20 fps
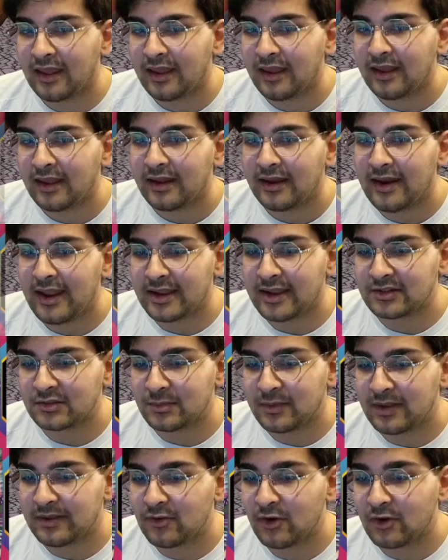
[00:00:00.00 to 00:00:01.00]
Next,
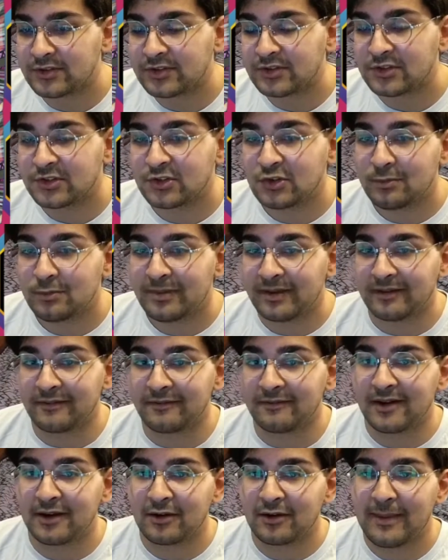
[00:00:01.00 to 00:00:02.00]
we have got Super
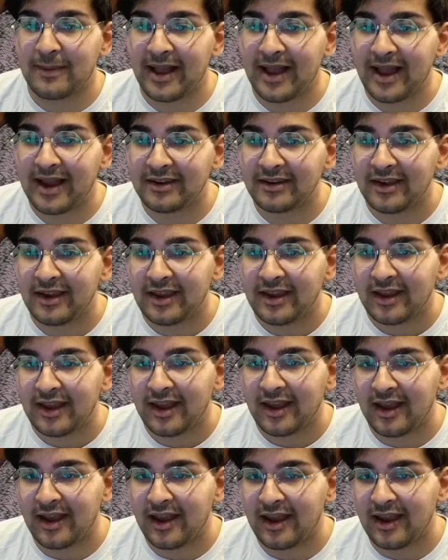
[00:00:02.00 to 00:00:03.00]
Very Bad.
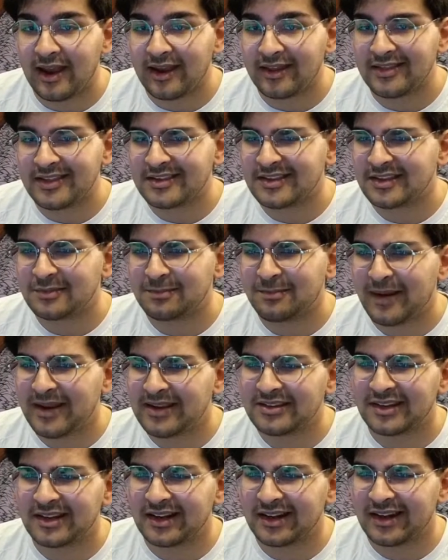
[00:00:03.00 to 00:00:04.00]
This is
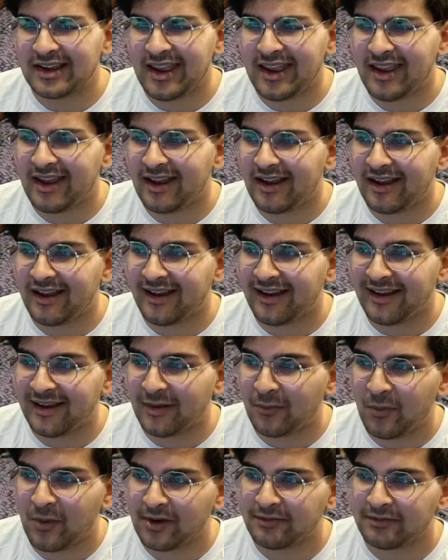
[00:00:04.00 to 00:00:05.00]
basically
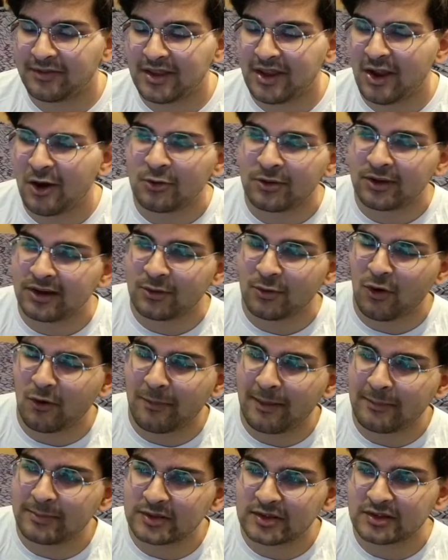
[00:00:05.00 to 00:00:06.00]
one of the only rock,
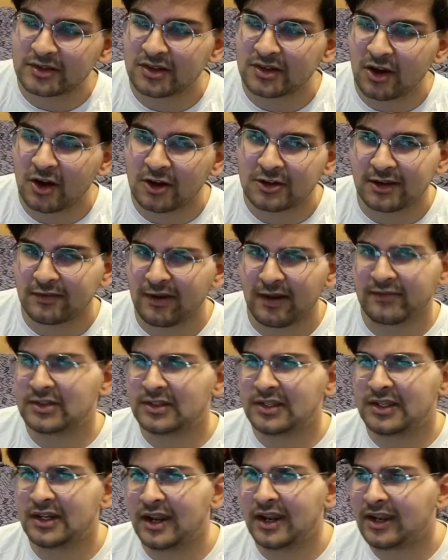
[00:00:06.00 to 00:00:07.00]
paper, scissors cards I've ever
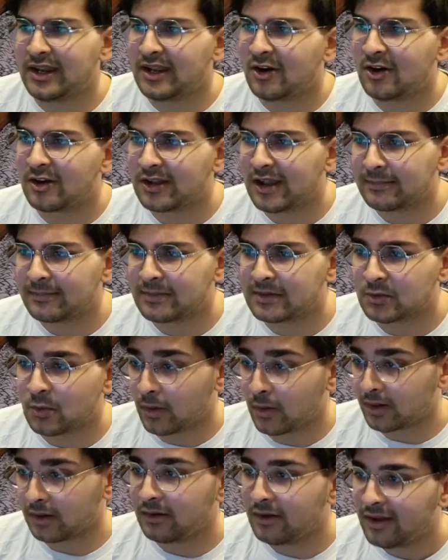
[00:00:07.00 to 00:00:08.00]
seen in any card game that's
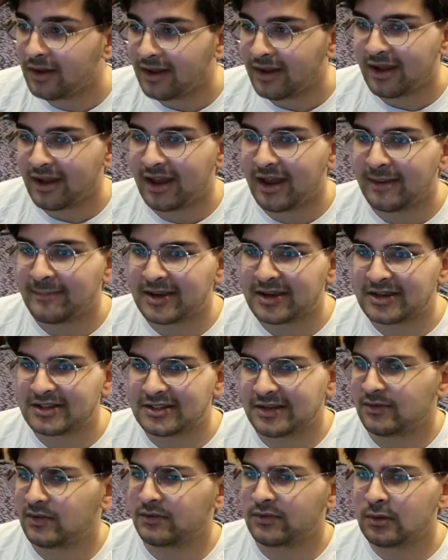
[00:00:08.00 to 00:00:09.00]
quite good, because
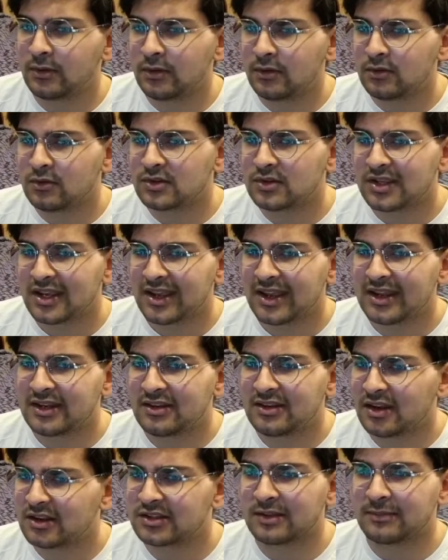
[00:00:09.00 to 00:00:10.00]
even if you lose, it
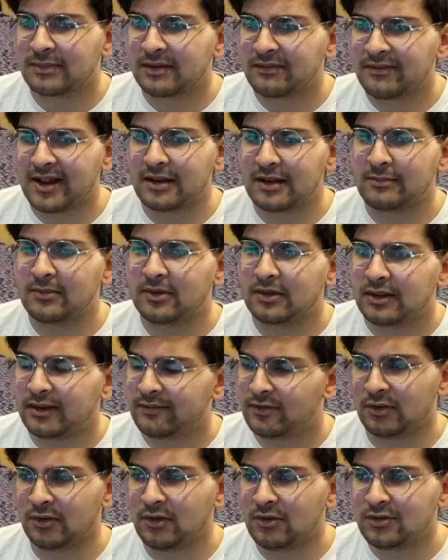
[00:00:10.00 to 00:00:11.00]
does something valuable. If
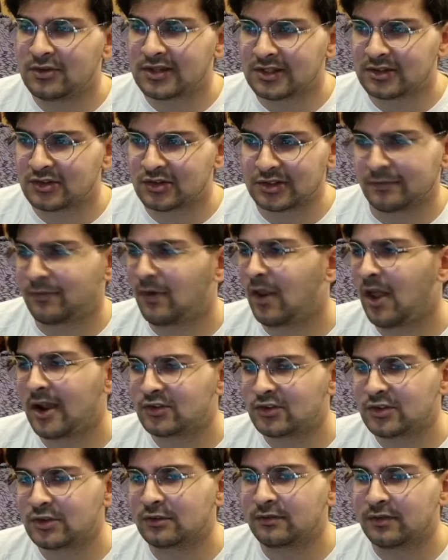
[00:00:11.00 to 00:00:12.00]
you lose, it's just a flying
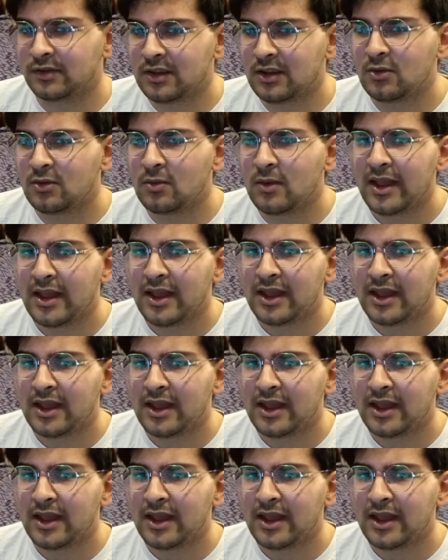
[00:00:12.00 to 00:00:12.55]
shield for you.